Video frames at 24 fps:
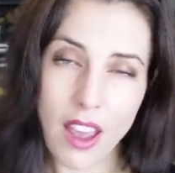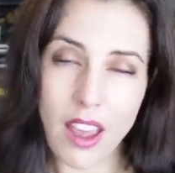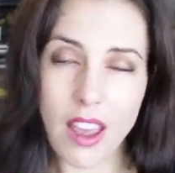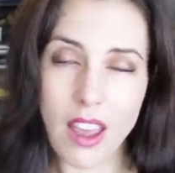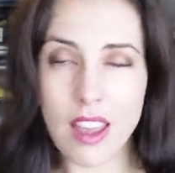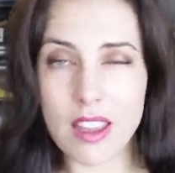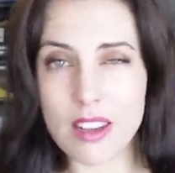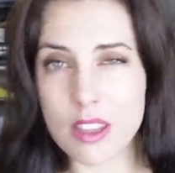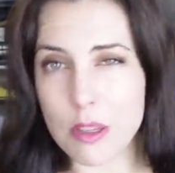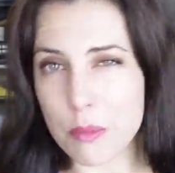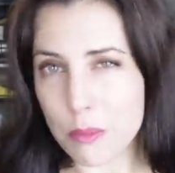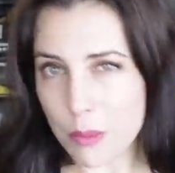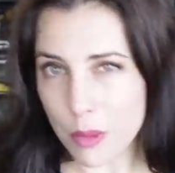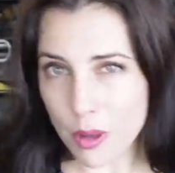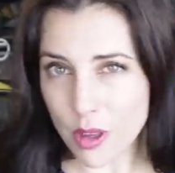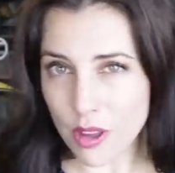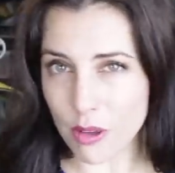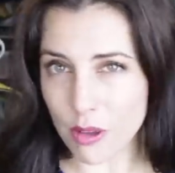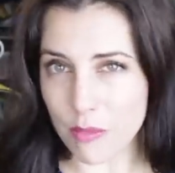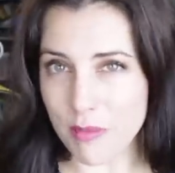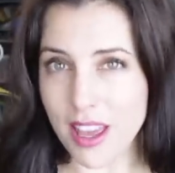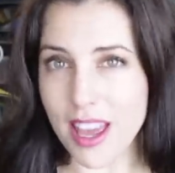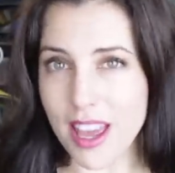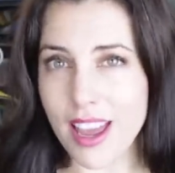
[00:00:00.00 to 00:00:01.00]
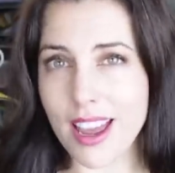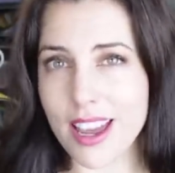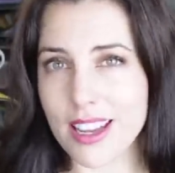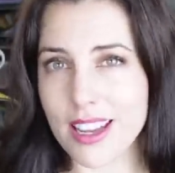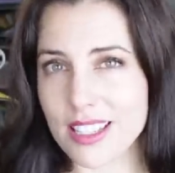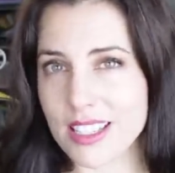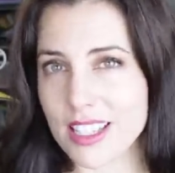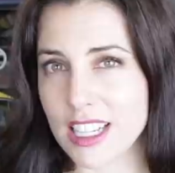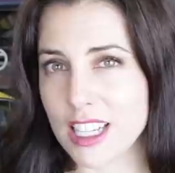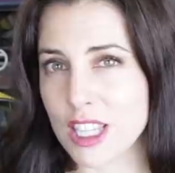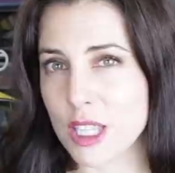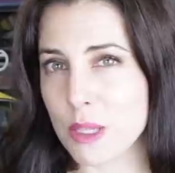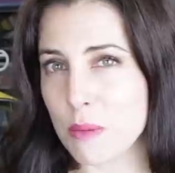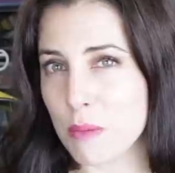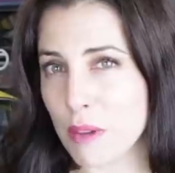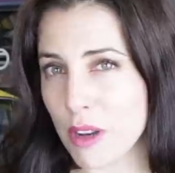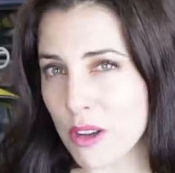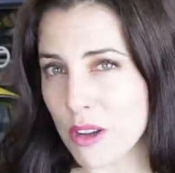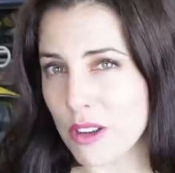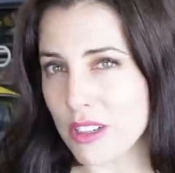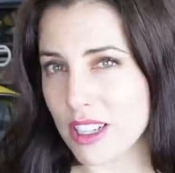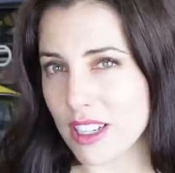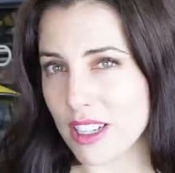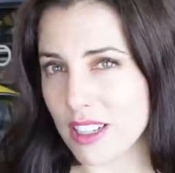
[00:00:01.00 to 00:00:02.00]
and the bomb, had it
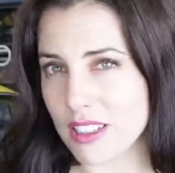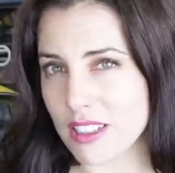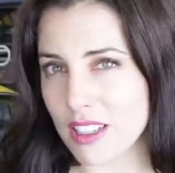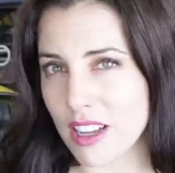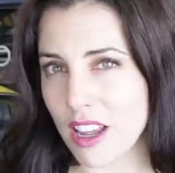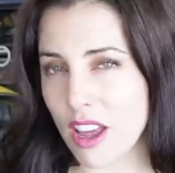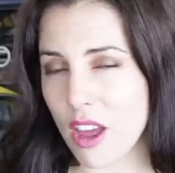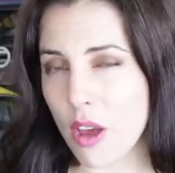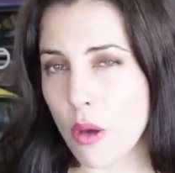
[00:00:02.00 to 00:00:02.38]
exploded,